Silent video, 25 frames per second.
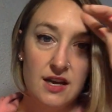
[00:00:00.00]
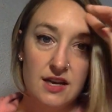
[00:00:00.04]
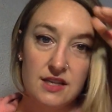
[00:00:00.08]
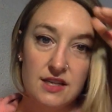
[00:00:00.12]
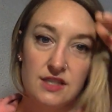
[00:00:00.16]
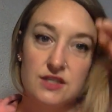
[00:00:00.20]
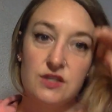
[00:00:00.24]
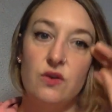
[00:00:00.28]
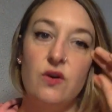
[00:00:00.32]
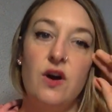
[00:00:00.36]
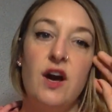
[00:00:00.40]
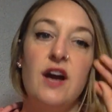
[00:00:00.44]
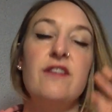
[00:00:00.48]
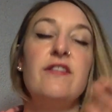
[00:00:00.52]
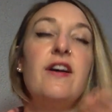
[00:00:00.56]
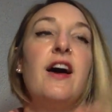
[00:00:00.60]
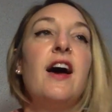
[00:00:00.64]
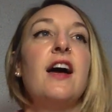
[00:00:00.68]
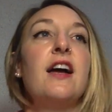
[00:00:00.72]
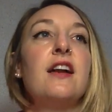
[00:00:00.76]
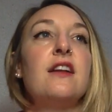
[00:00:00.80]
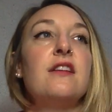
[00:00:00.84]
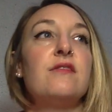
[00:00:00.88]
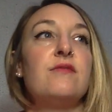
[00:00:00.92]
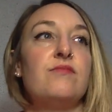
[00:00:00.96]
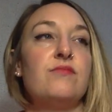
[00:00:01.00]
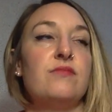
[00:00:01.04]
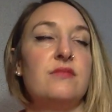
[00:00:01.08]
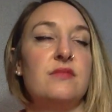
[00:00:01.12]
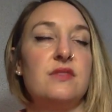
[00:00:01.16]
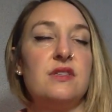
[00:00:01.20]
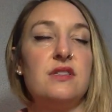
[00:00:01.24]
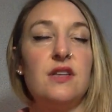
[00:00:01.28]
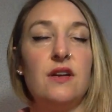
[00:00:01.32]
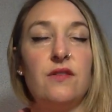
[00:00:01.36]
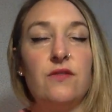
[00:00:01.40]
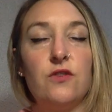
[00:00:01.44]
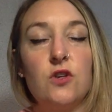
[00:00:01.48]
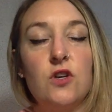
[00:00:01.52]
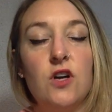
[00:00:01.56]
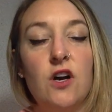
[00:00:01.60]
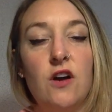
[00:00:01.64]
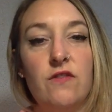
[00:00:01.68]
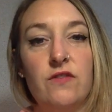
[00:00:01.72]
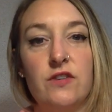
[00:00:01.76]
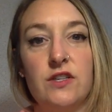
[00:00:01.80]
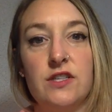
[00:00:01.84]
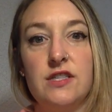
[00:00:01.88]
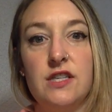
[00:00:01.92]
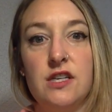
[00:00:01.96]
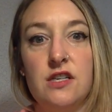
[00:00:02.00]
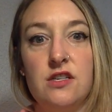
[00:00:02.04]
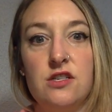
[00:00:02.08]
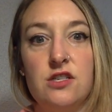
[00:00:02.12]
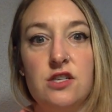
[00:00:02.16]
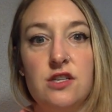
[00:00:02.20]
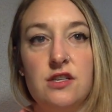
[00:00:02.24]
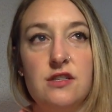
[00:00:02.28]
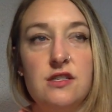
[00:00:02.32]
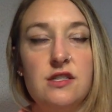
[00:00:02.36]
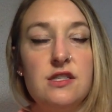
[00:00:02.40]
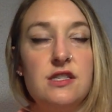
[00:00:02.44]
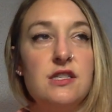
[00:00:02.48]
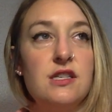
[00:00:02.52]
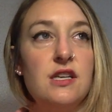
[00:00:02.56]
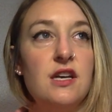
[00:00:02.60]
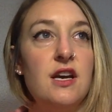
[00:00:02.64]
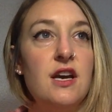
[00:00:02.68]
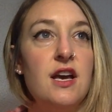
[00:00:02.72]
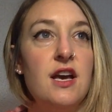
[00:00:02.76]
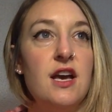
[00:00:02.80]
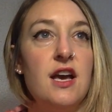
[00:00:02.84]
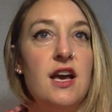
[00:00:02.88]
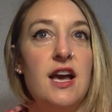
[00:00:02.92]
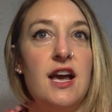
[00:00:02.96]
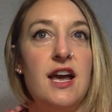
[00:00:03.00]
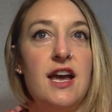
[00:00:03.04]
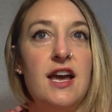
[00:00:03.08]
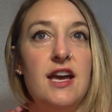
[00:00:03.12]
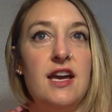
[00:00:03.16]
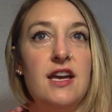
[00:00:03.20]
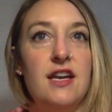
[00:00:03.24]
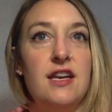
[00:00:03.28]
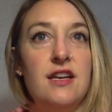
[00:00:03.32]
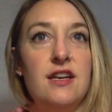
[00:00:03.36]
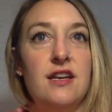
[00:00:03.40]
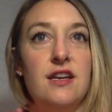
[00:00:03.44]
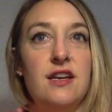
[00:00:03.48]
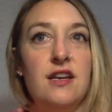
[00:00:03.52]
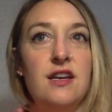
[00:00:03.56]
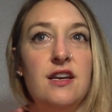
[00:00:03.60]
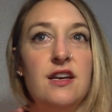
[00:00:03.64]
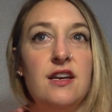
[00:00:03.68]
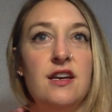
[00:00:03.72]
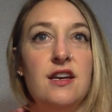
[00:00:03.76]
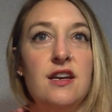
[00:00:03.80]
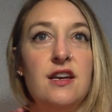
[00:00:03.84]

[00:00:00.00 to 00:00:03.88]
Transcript: So I've had several conversations and